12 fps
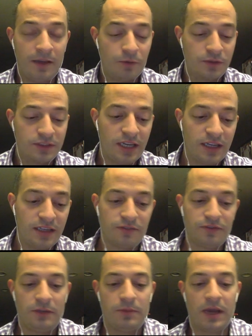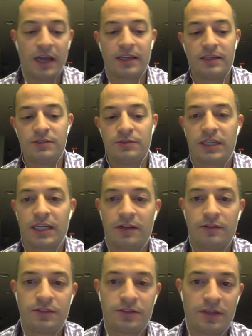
we're taking your feedback into account,